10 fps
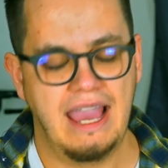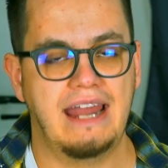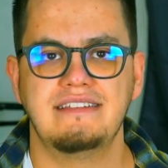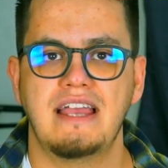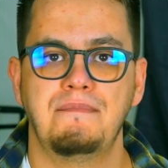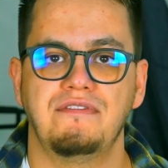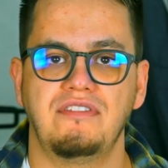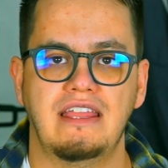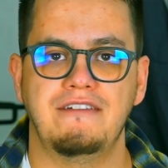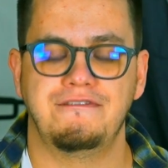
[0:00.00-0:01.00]
any type of
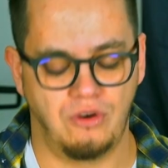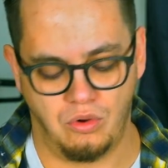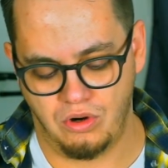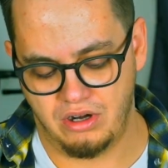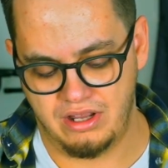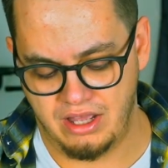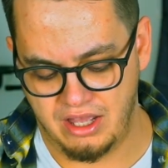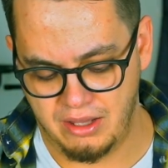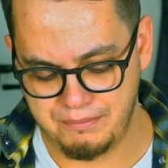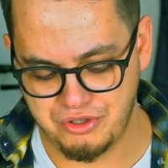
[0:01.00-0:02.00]
lift or
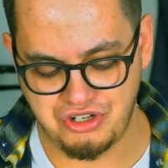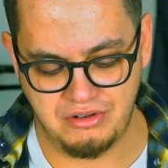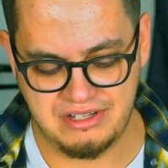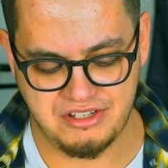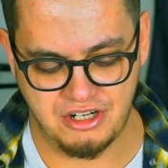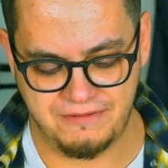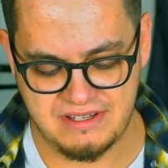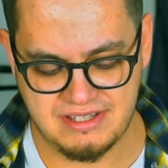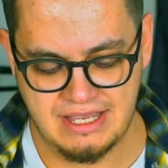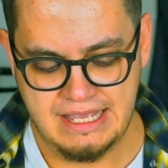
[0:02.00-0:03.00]
protruding
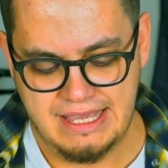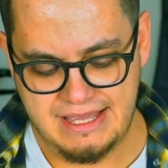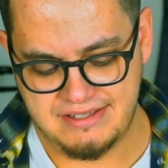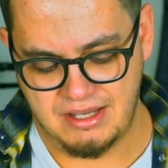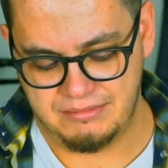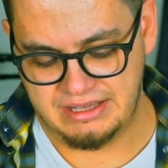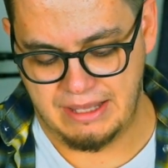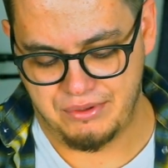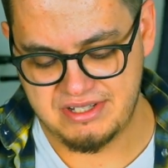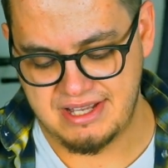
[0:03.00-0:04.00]
surface is something
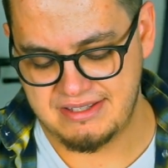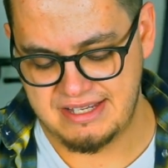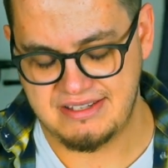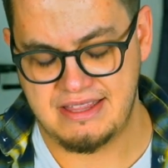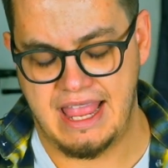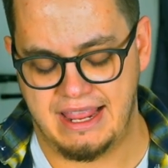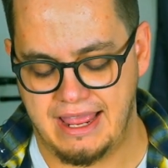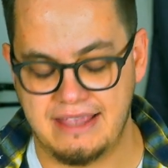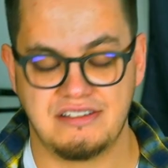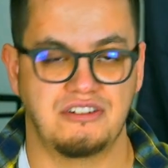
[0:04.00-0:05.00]
that presents a snag
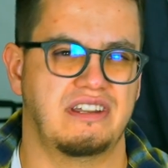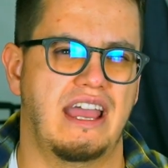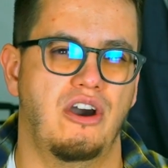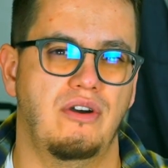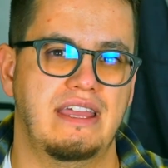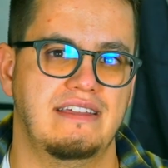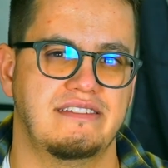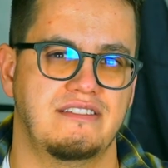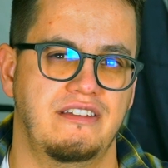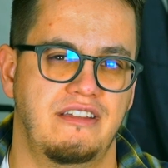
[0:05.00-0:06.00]
hazard. Now,
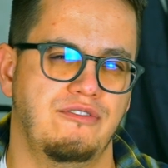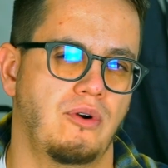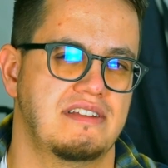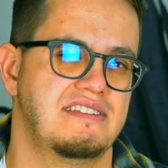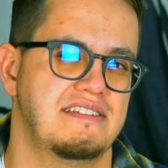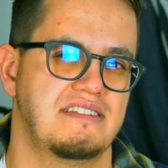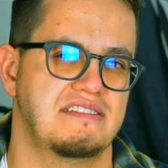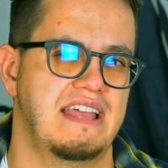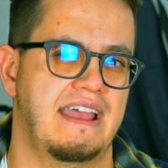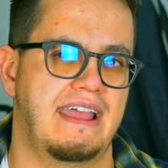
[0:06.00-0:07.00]
is the forward assist a
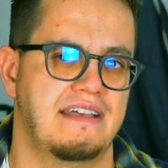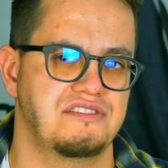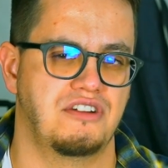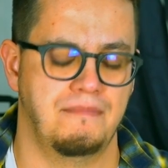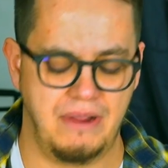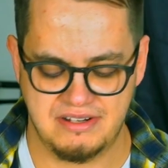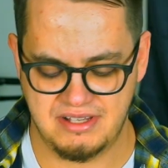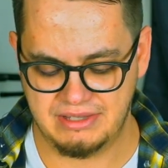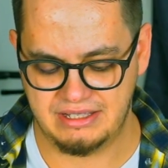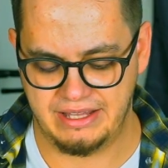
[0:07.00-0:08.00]
snag hazard compared
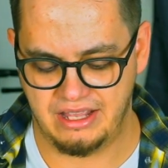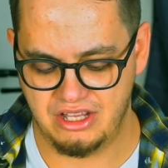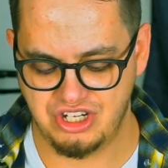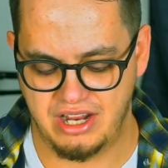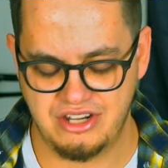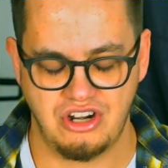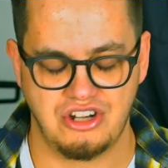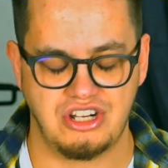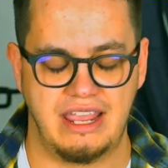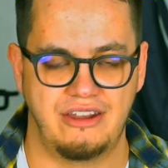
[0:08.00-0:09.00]
to something like a giant
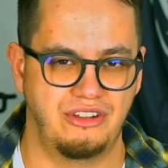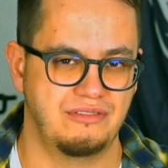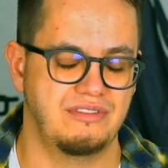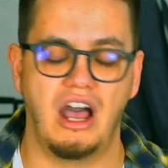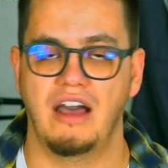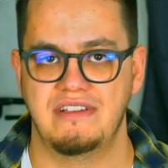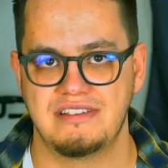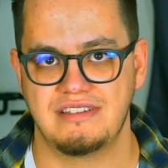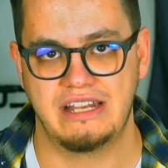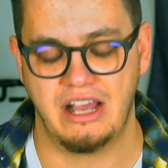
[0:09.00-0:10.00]
charging handle?
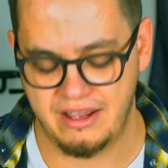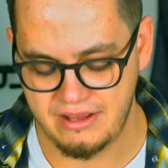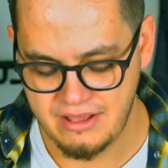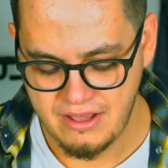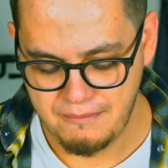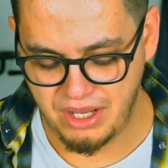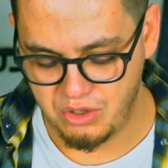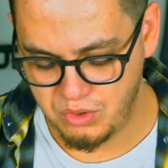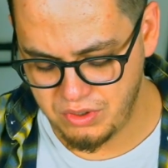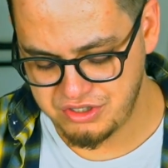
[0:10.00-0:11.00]
Obviously not,
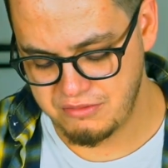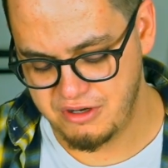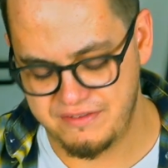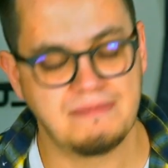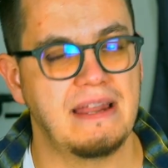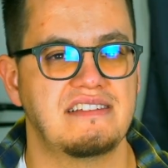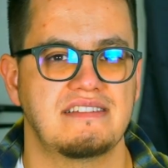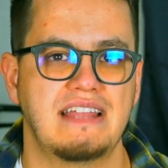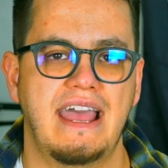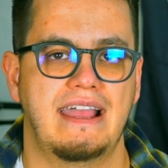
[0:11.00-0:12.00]
but we want to remove as many
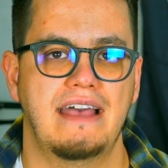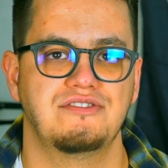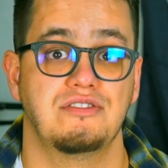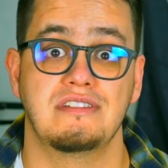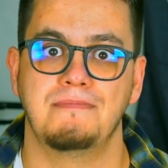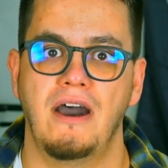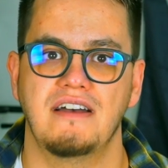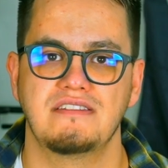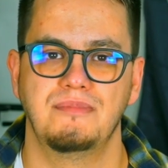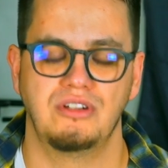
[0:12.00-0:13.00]
snag hazards as
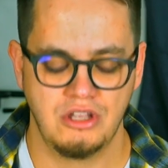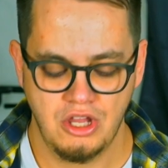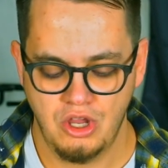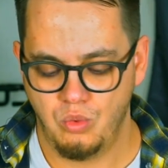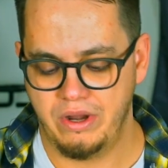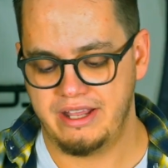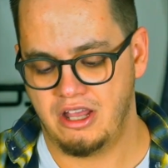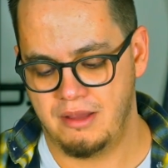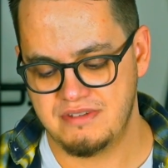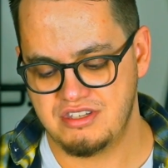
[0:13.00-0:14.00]
possible when it
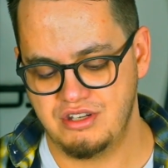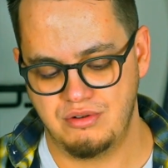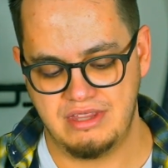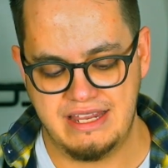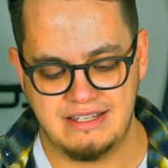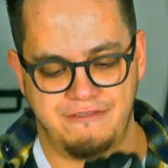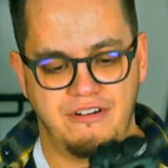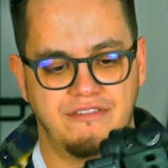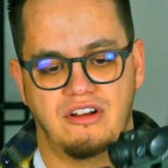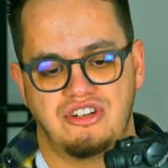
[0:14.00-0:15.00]
comes to the
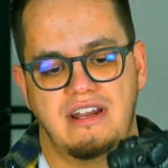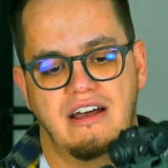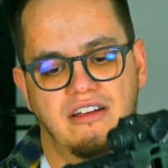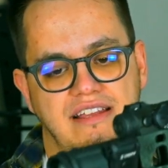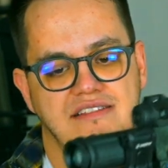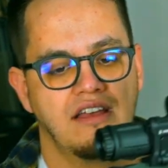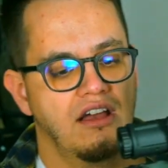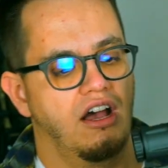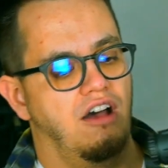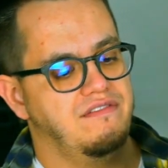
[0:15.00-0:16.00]
different functionalities
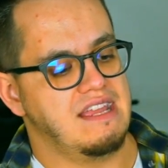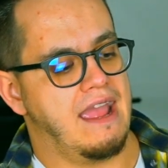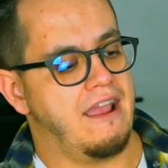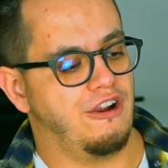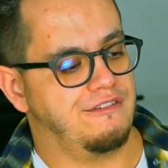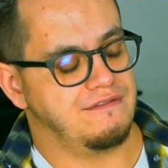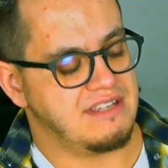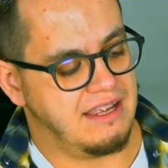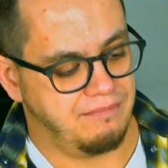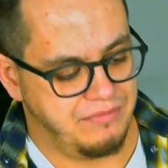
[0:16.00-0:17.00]
of the
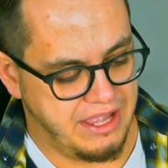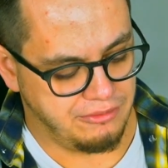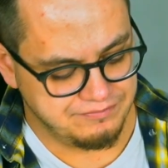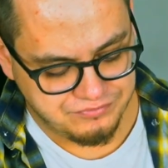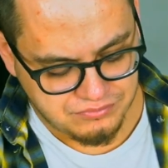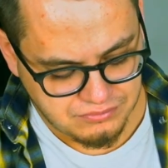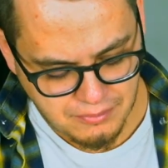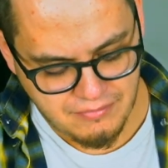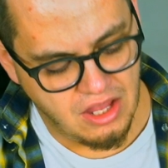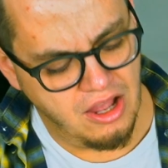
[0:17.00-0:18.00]
AR-15. Now,
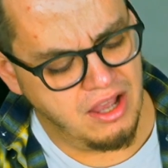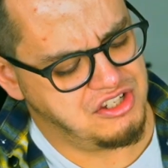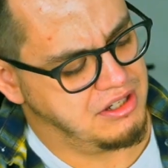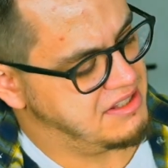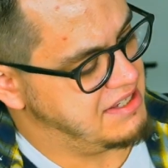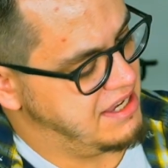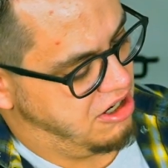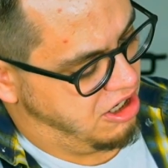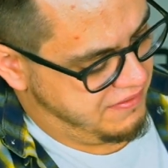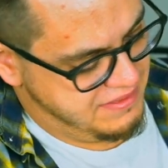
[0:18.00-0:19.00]
as you can see
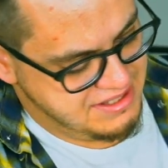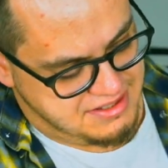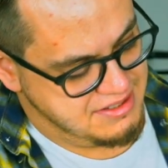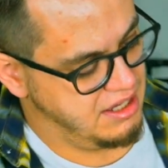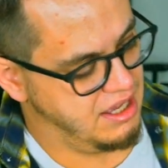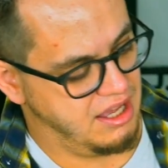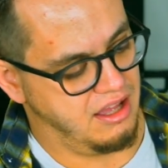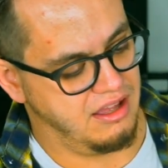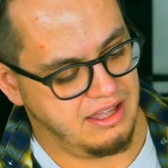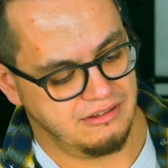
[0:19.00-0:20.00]
on this
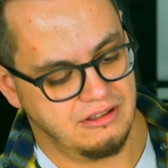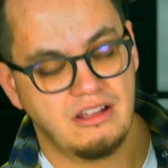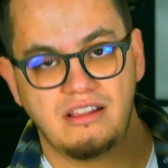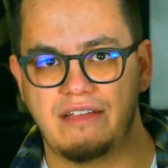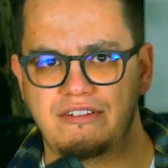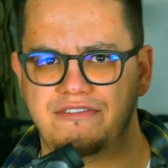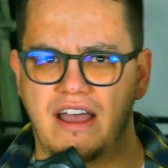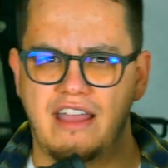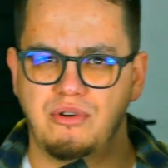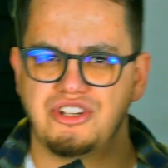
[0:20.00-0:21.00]

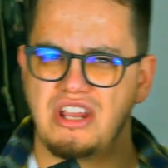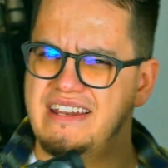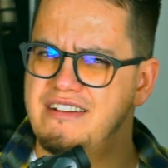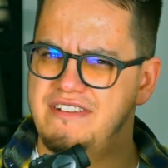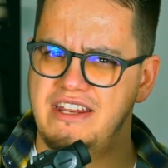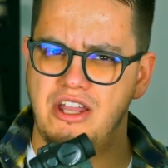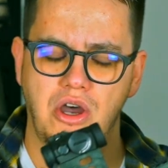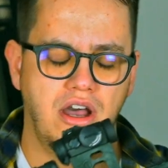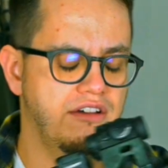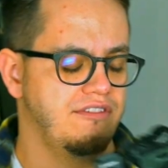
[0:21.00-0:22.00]
11.5, which I did a
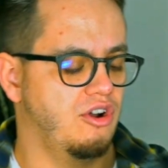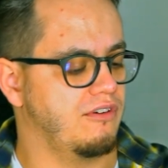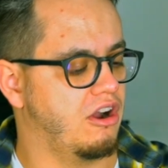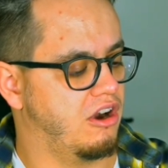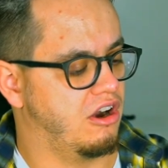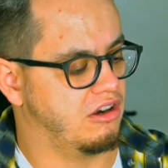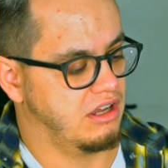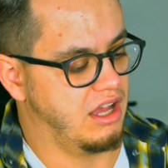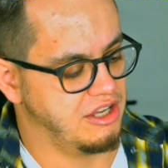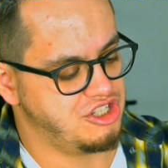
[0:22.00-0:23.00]
video of over on
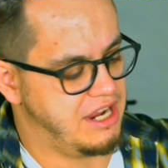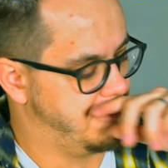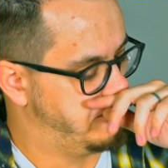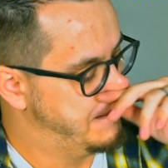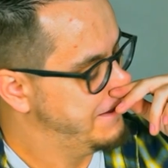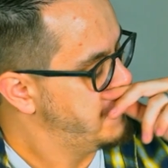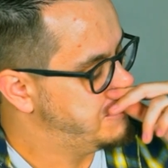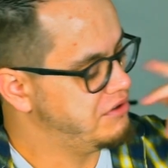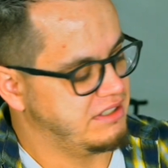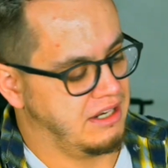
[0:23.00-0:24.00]
our channel,
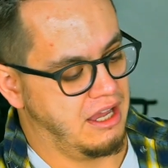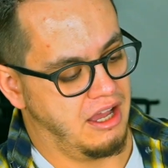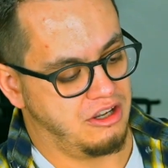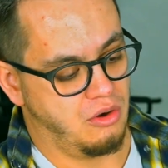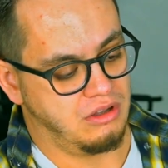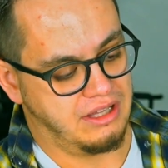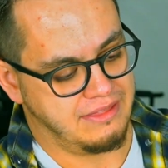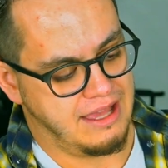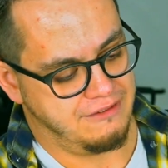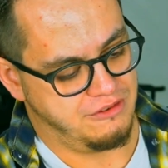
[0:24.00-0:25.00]
you can go
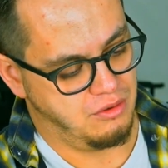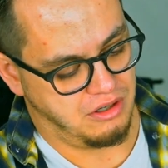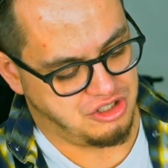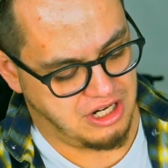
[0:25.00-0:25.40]
click that if you want to go